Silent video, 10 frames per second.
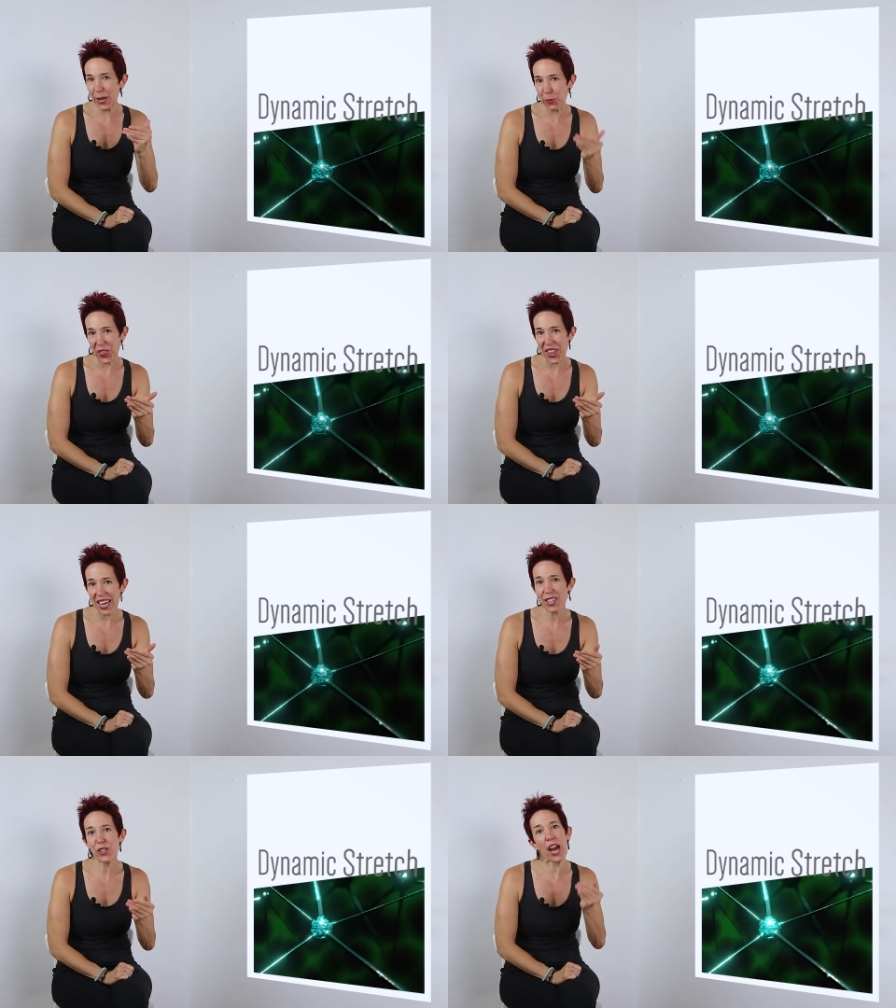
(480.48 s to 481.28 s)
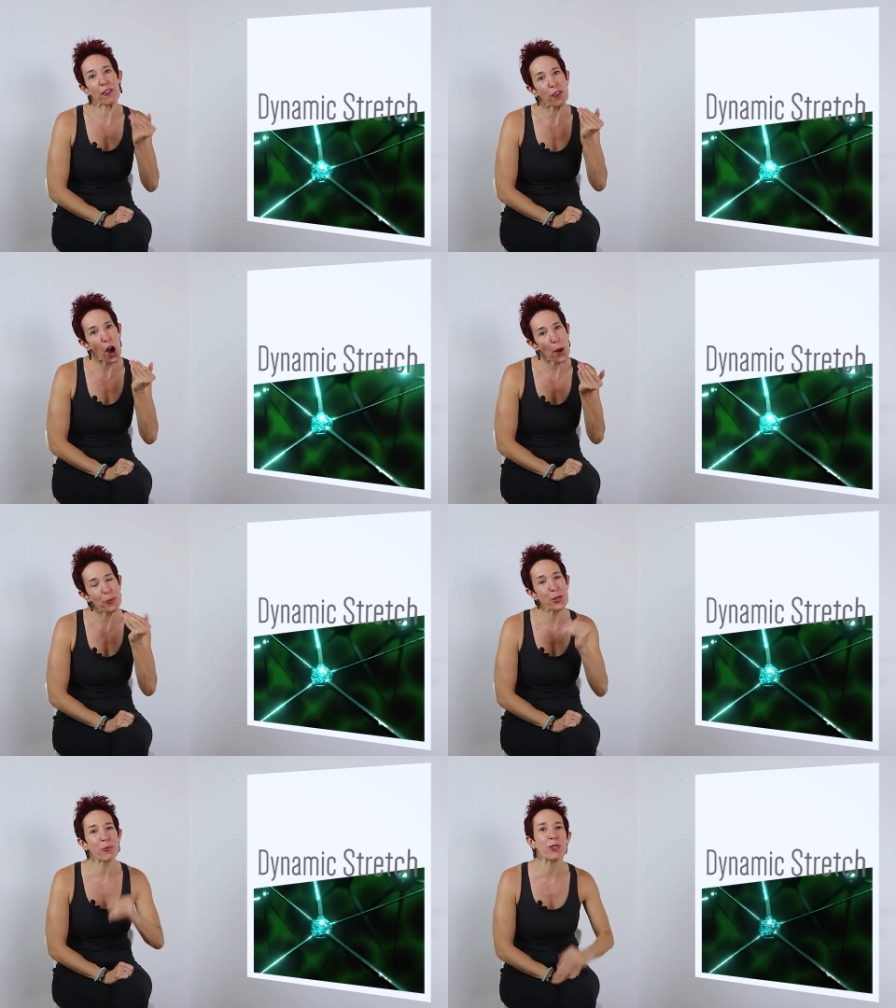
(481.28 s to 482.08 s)
And with that, you have
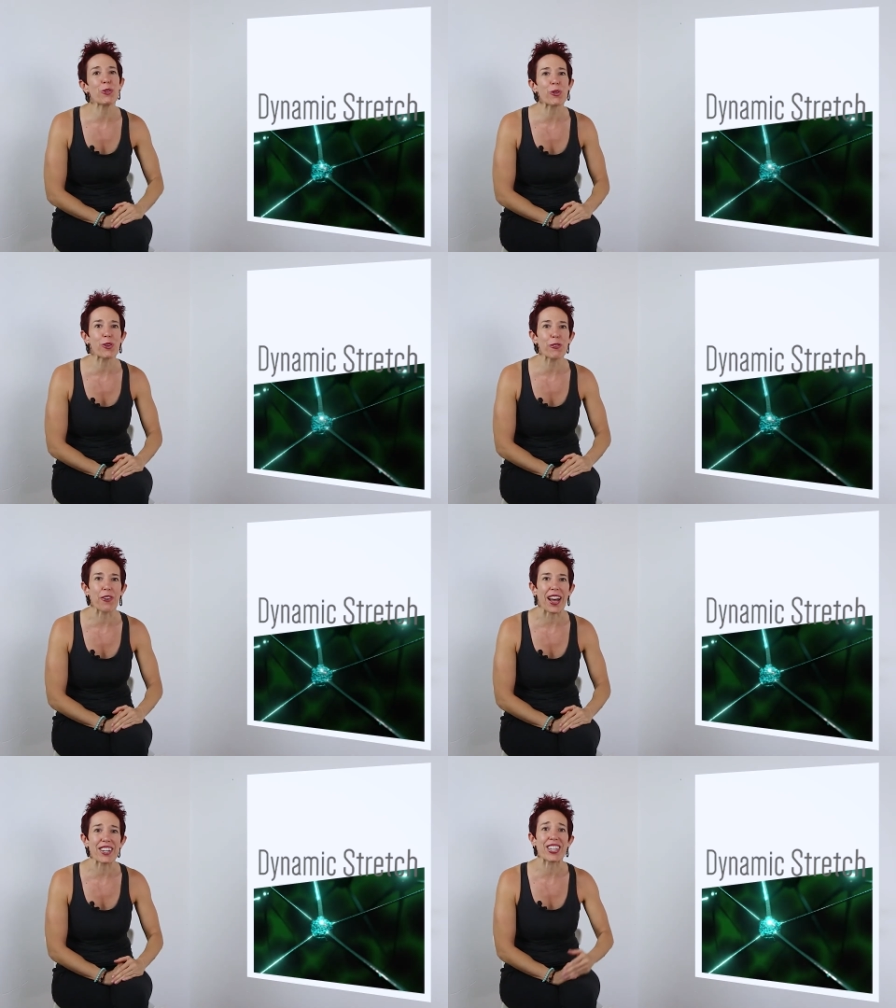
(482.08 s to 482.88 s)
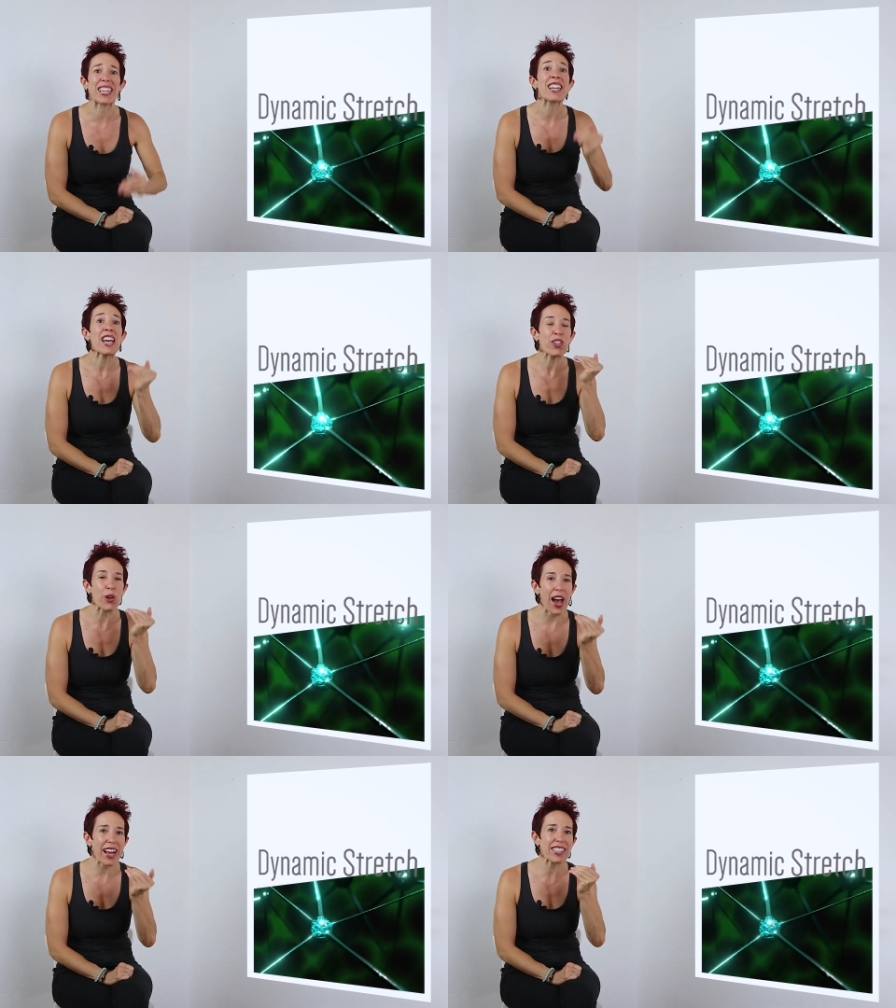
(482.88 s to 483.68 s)
optimal neural firing
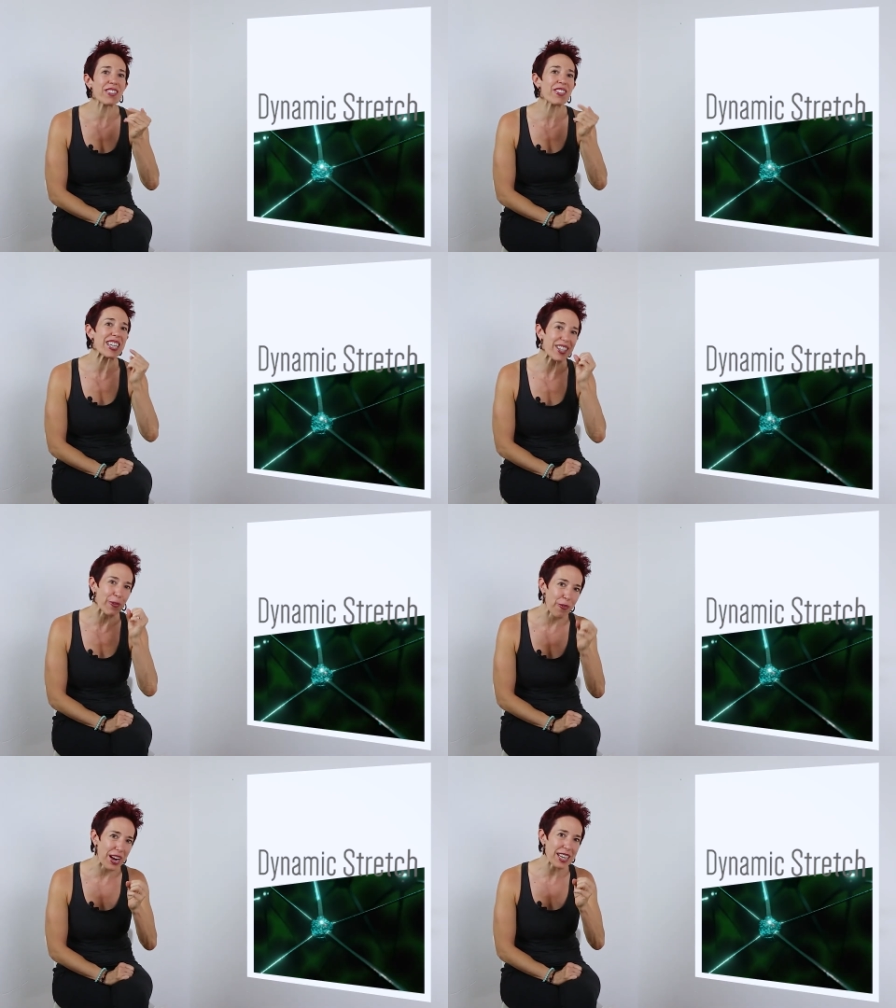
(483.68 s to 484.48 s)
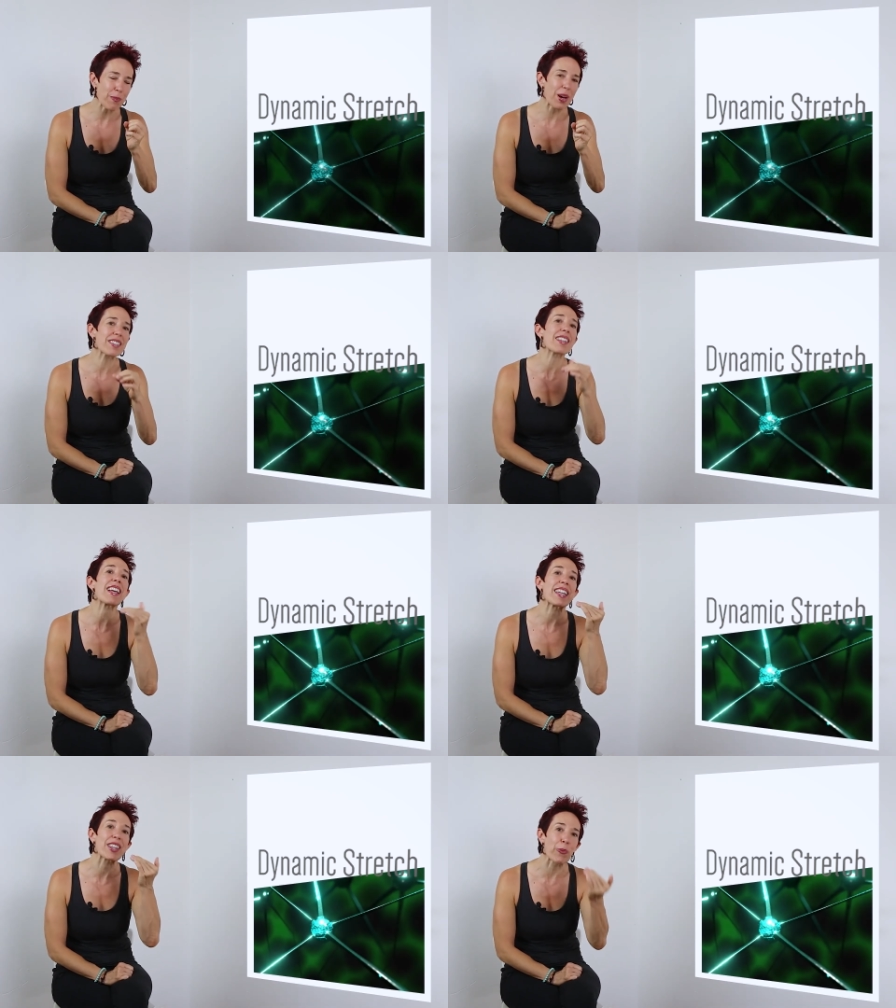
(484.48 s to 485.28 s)
to activate the right
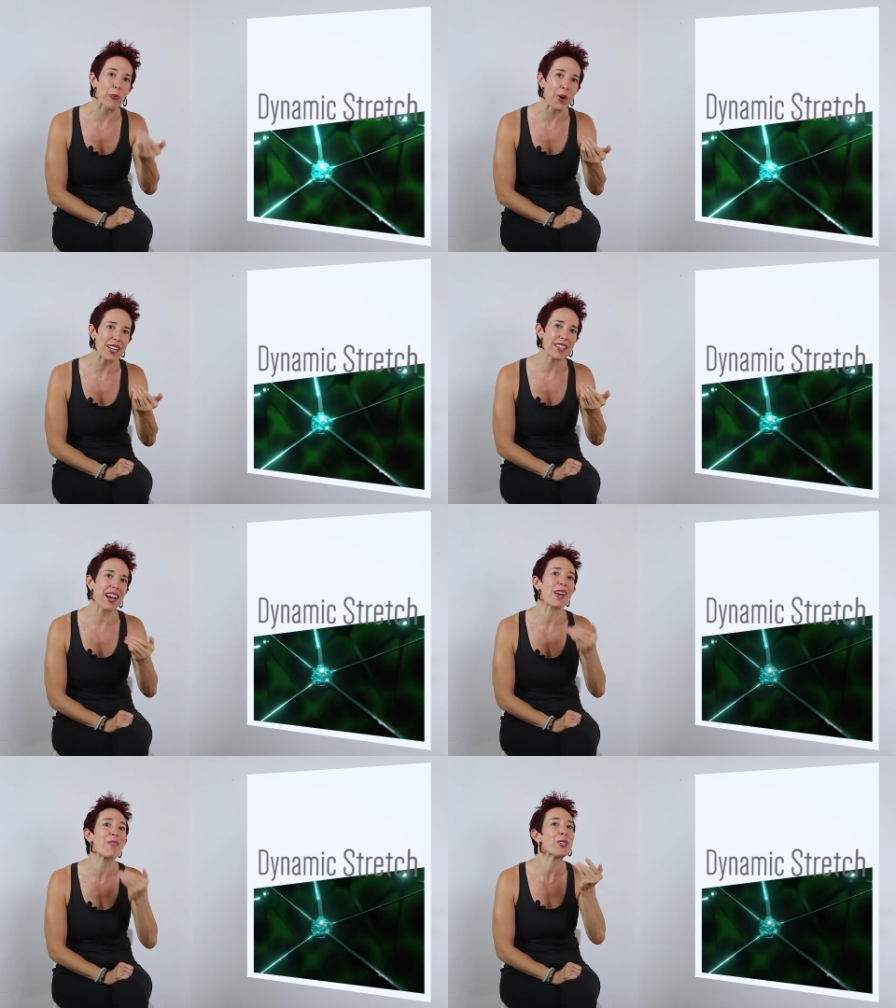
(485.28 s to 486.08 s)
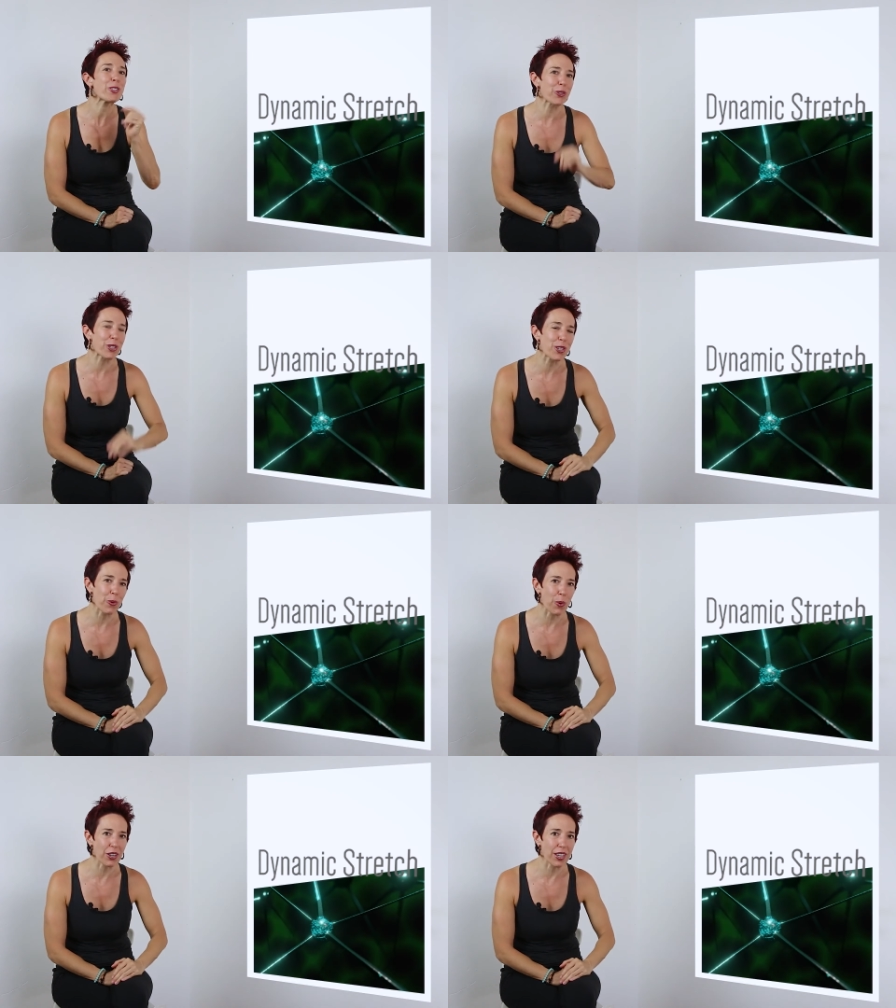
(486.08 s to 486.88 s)
muscle at the right time during your
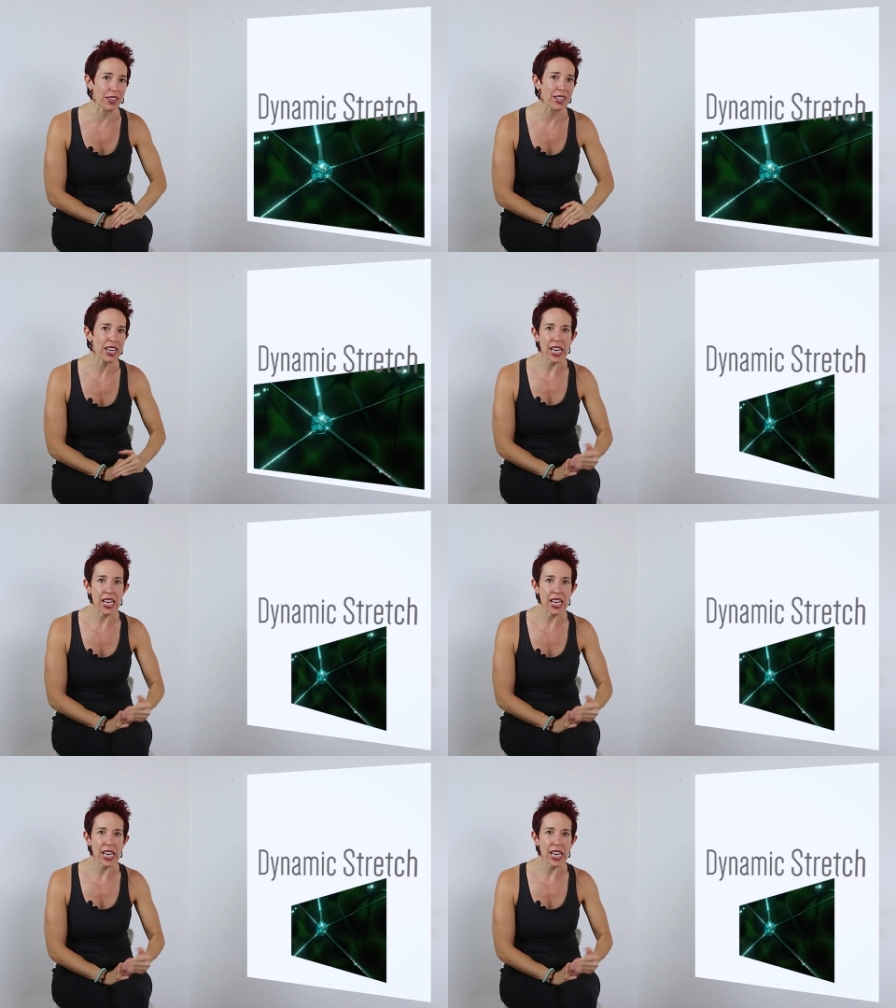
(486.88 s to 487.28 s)
workout.